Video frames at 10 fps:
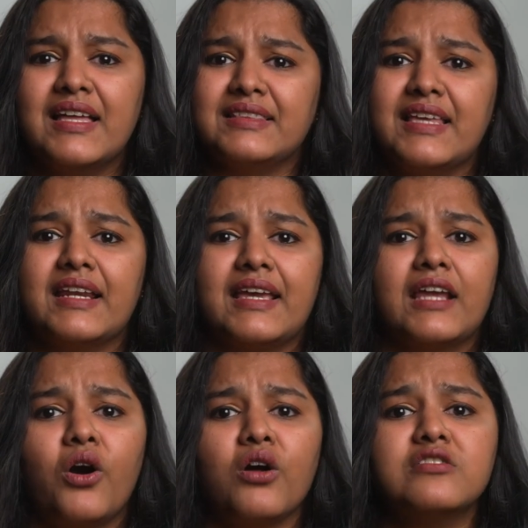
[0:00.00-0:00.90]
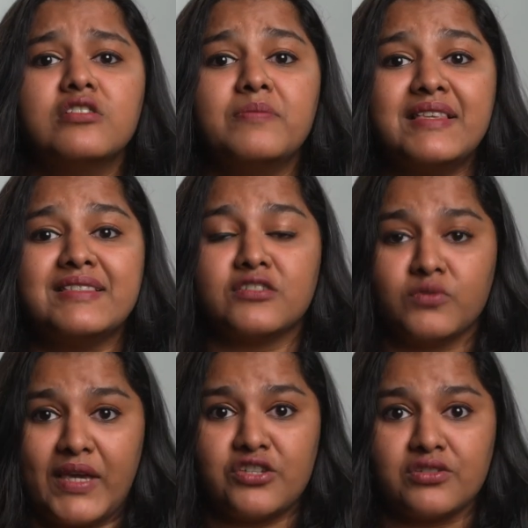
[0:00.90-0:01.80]
There can also be
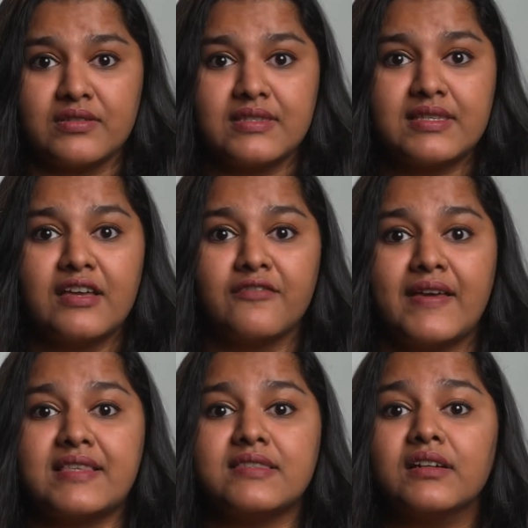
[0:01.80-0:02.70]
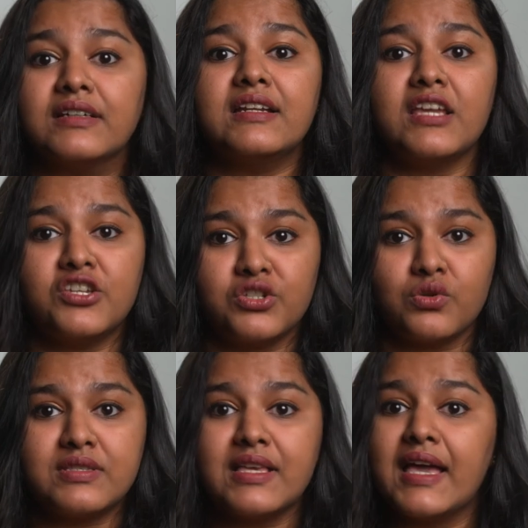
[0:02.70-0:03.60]
situations where certain
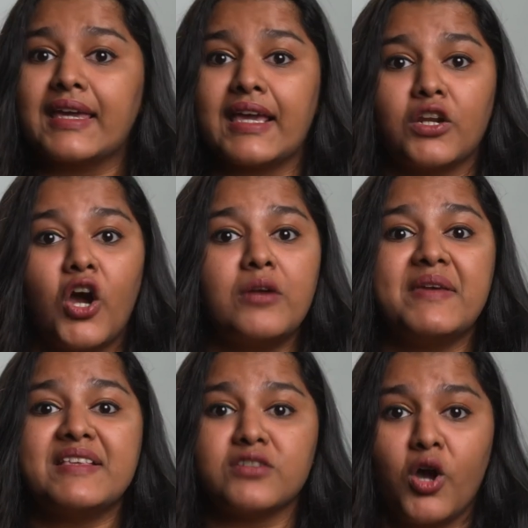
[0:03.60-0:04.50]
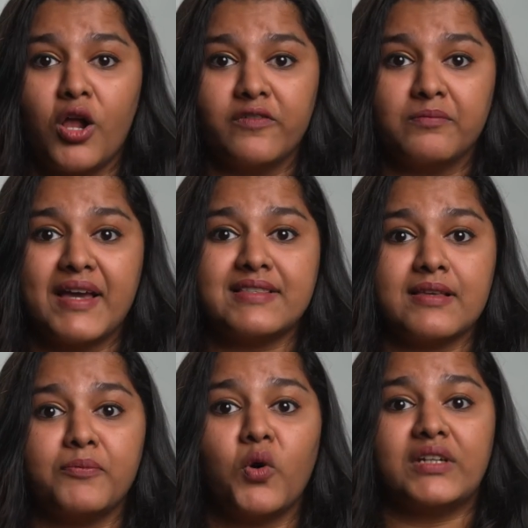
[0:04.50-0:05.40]
issues cannot be solved by
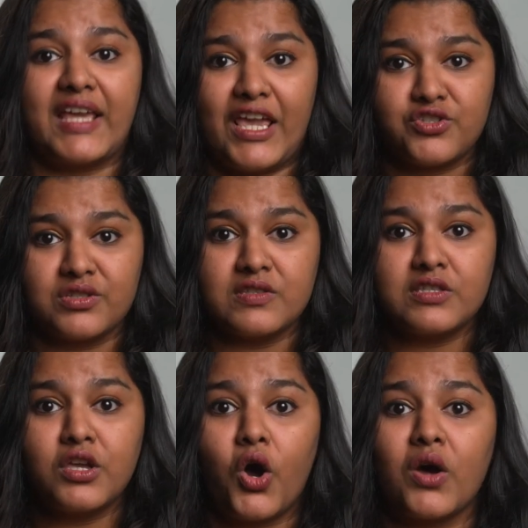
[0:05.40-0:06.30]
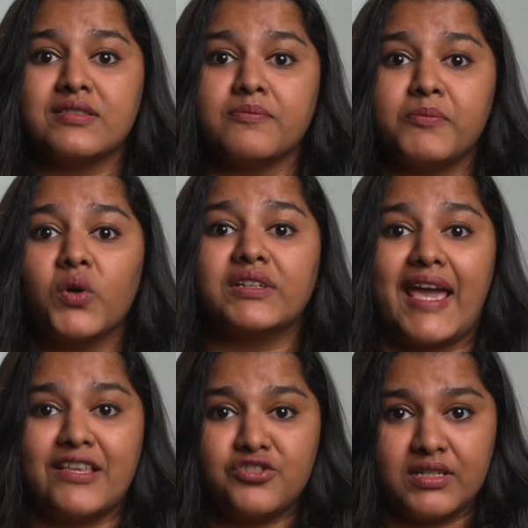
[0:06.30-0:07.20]
support agents or support
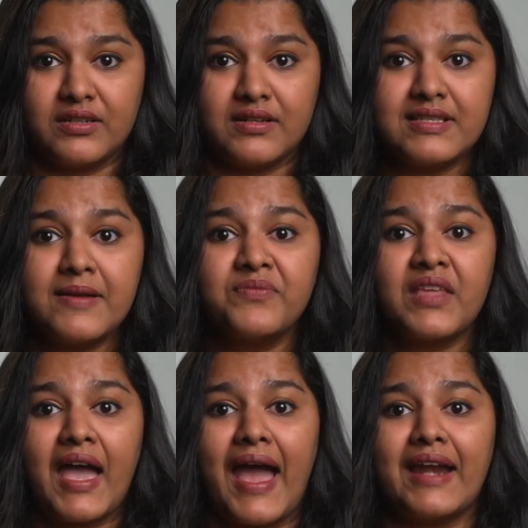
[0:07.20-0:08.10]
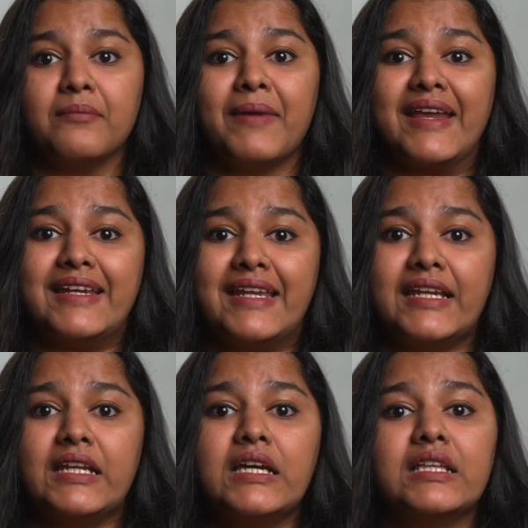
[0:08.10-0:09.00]
engineers and might
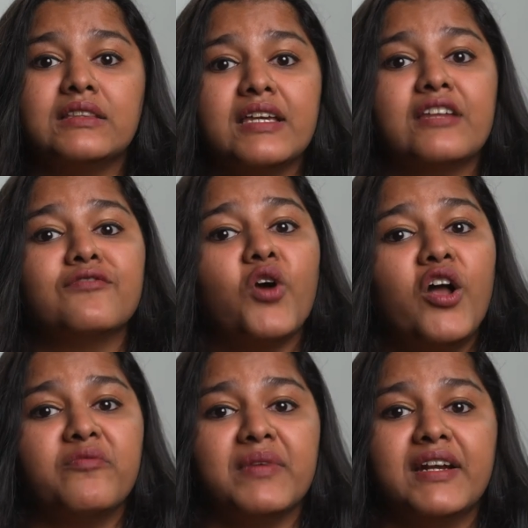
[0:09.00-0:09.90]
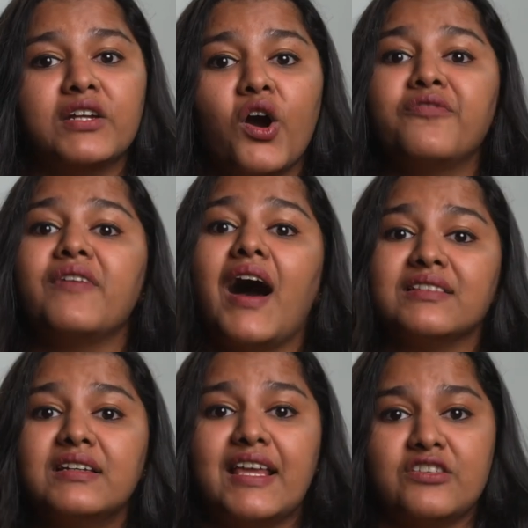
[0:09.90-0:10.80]
need the involvement of
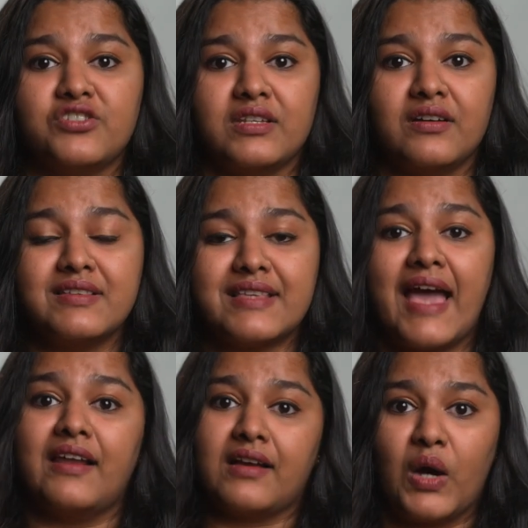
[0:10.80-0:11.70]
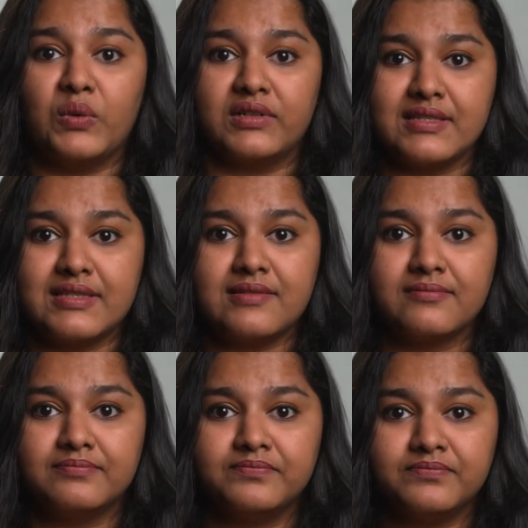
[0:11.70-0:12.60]
other engineers and accountants.
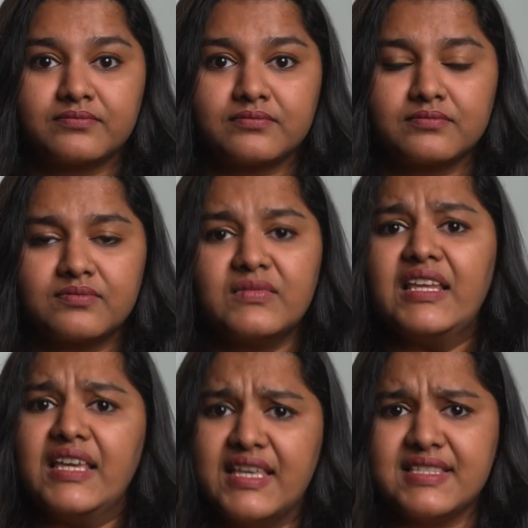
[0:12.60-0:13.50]
In